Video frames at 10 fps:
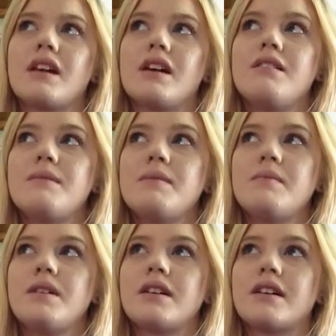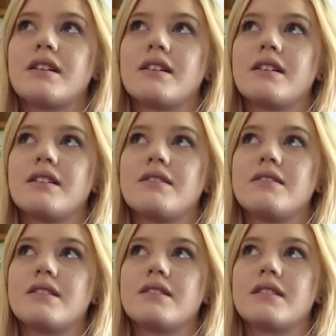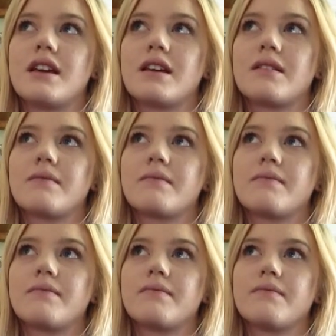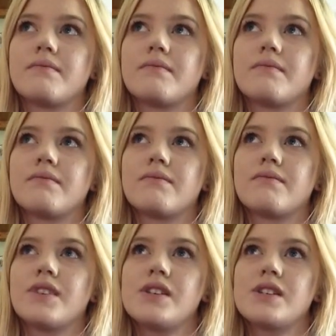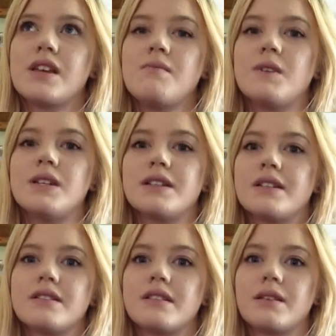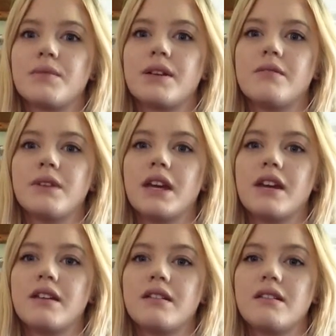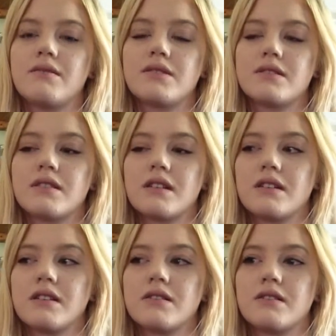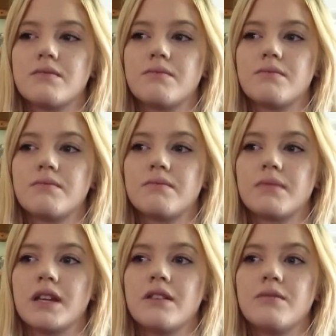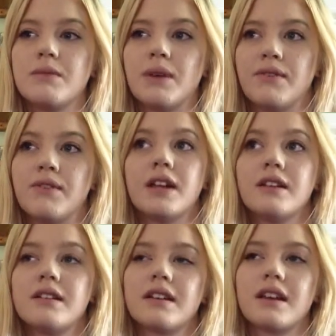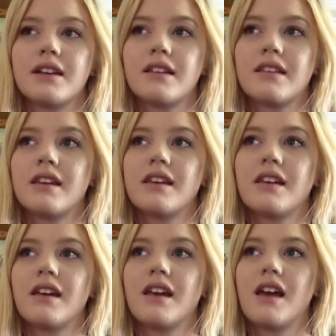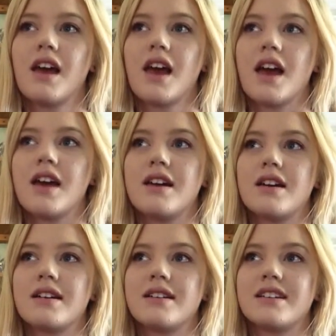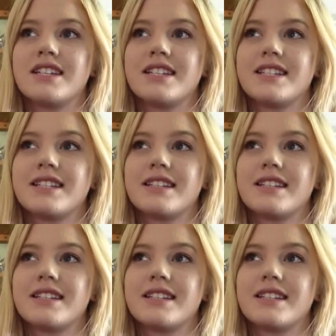I remember just like, for some reason I just like put out my hand, and I was just like just, can you be my friend kind of thing? And